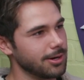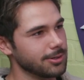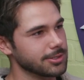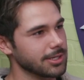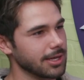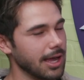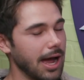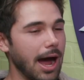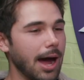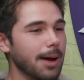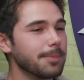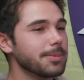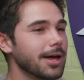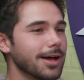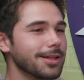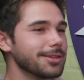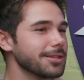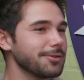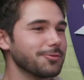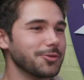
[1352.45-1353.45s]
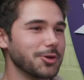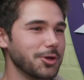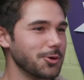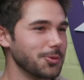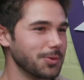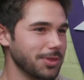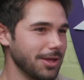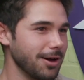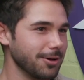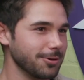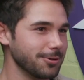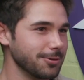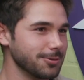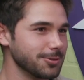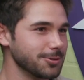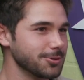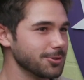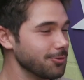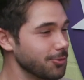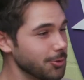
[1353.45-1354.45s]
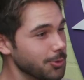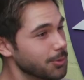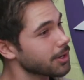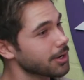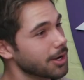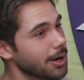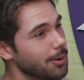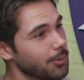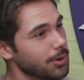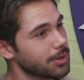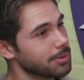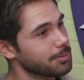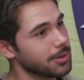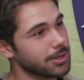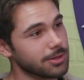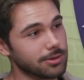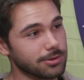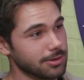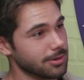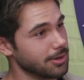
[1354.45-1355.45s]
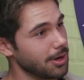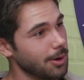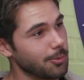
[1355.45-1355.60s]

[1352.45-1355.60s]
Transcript: I was like, I'm not leaving here without you. So if you want to come with me, you can